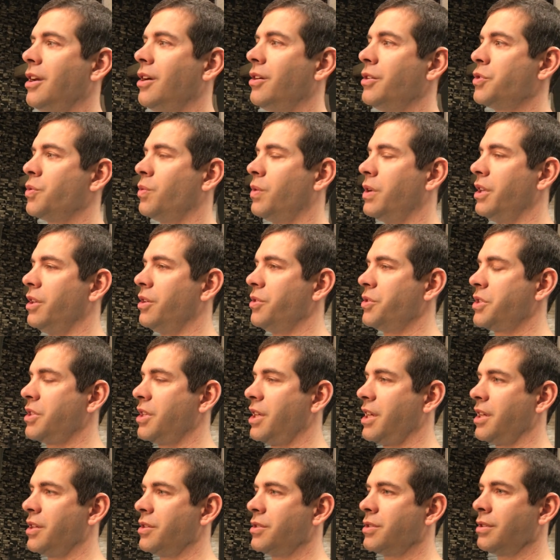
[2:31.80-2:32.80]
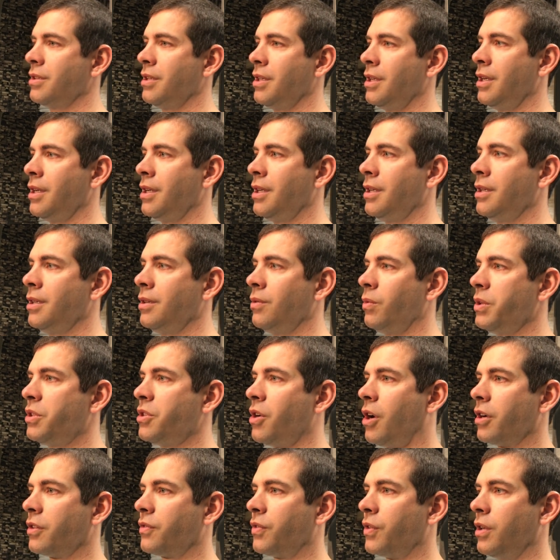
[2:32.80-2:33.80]
you know, it's one of those things. We
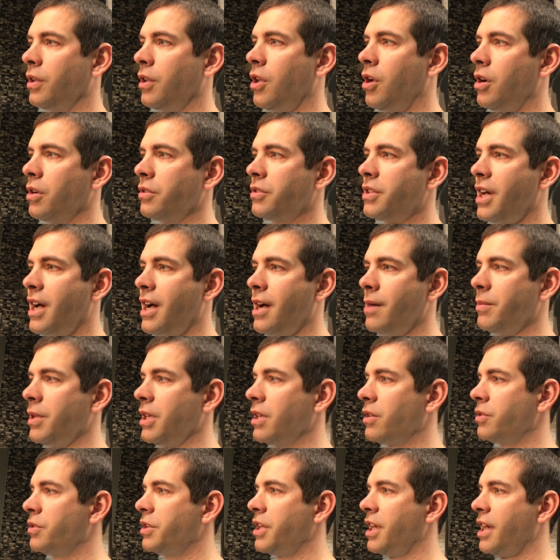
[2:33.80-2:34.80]
talked for a long time the other